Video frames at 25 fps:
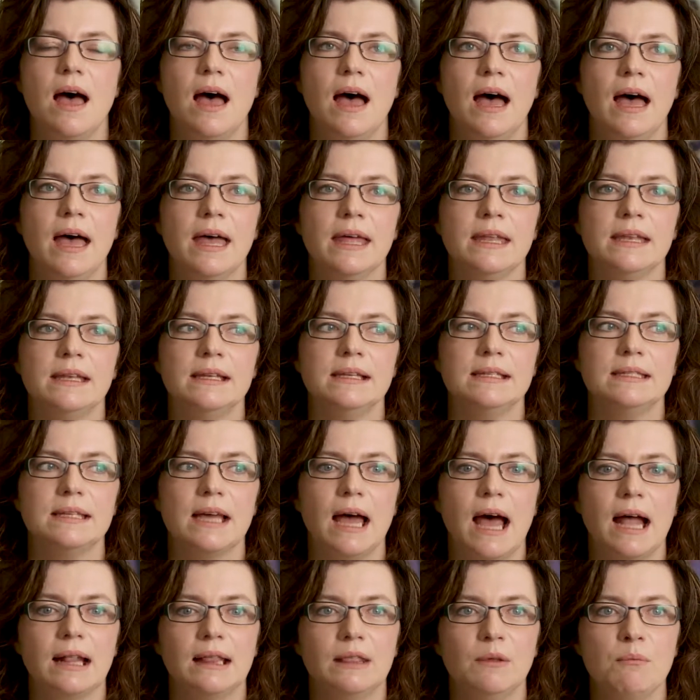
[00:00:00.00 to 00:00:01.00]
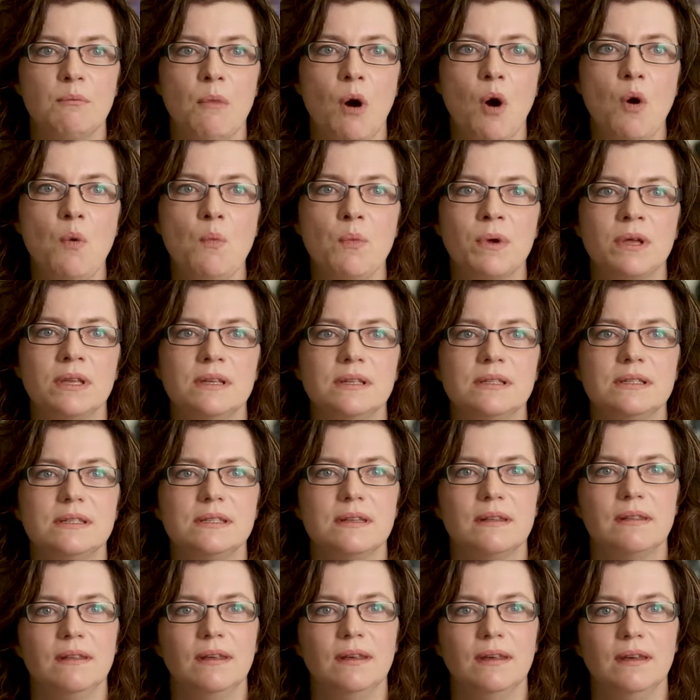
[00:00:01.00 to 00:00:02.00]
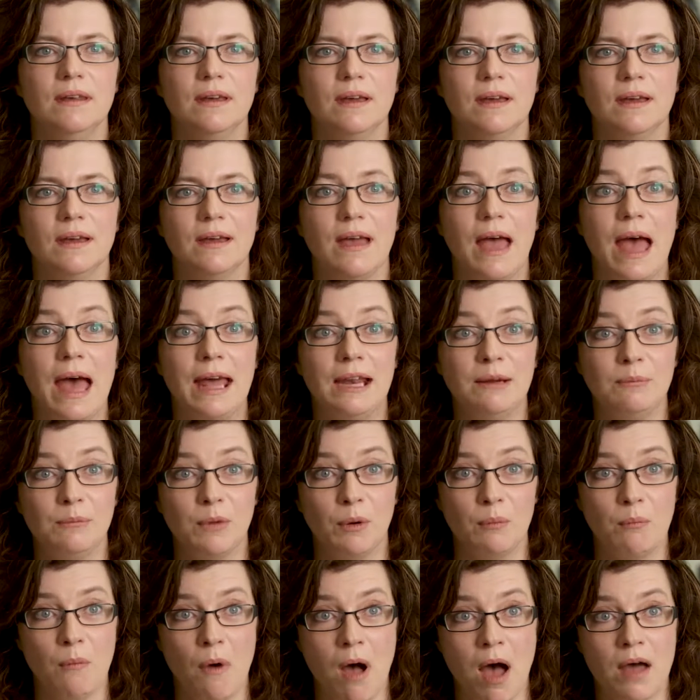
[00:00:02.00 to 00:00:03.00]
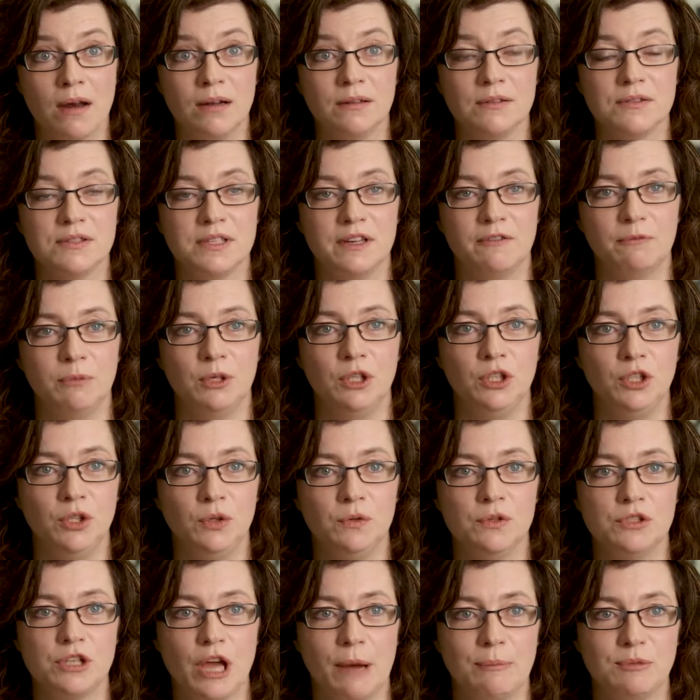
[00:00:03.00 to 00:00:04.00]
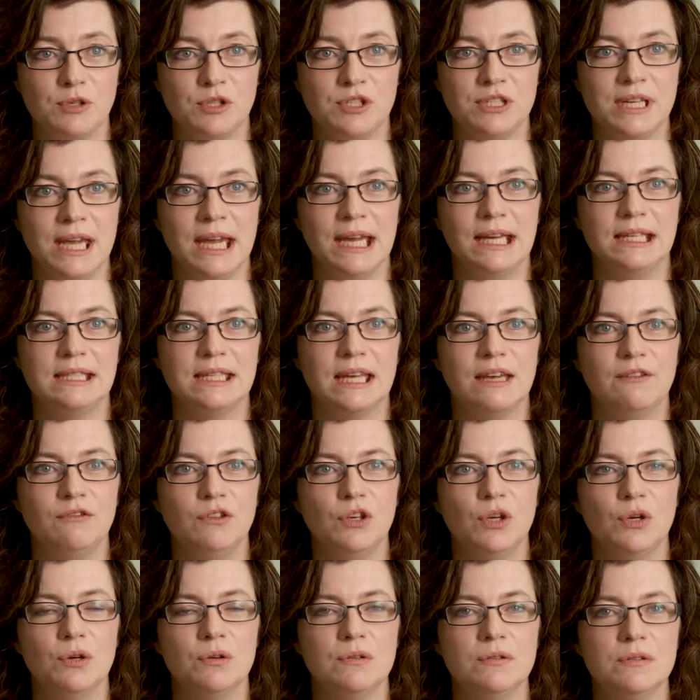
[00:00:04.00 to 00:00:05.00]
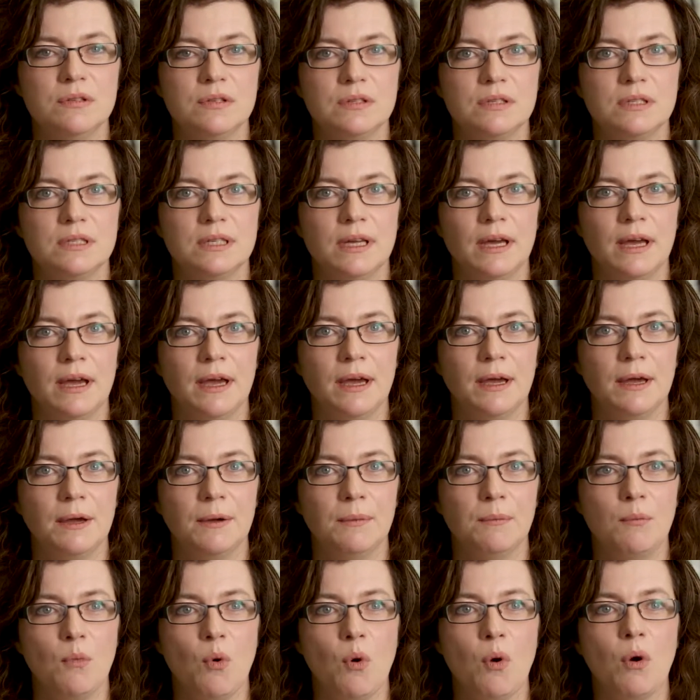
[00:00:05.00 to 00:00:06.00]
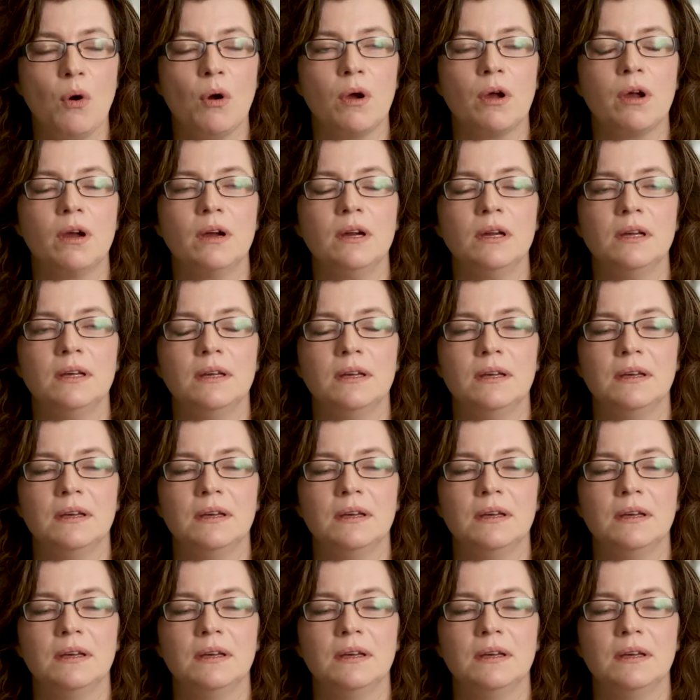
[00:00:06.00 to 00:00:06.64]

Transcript: And at the moment, the animal models have been used up to date, have used more